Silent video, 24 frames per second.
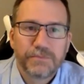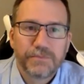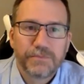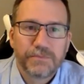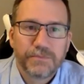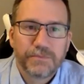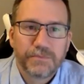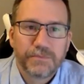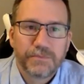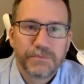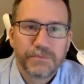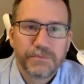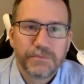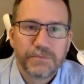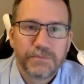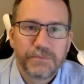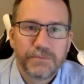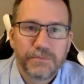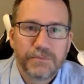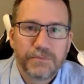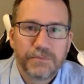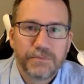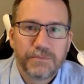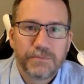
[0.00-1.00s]

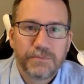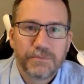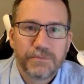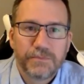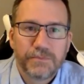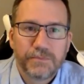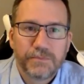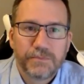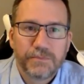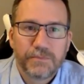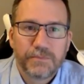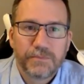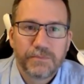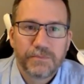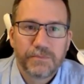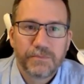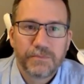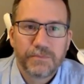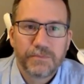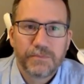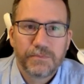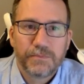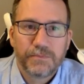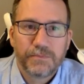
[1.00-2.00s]

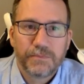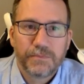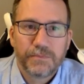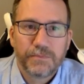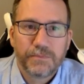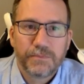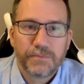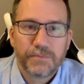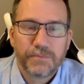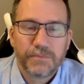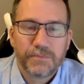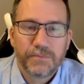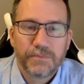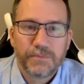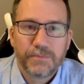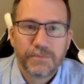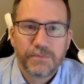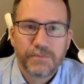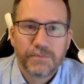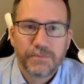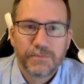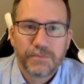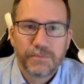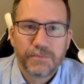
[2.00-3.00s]

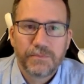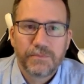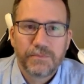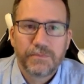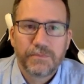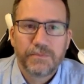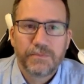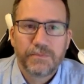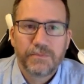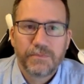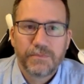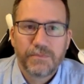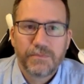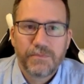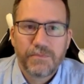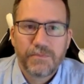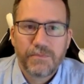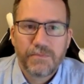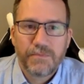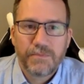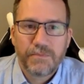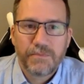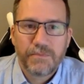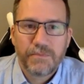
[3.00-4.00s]

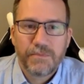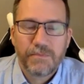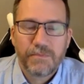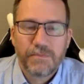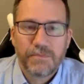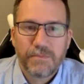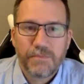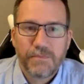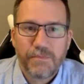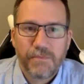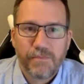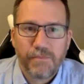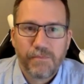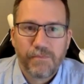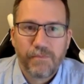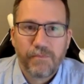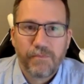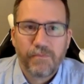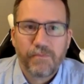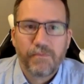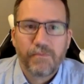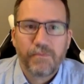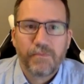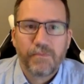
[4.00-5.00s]

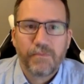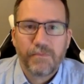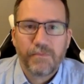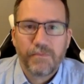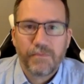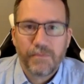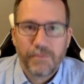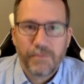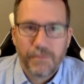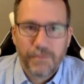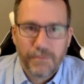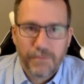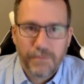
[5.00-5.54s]
(silent)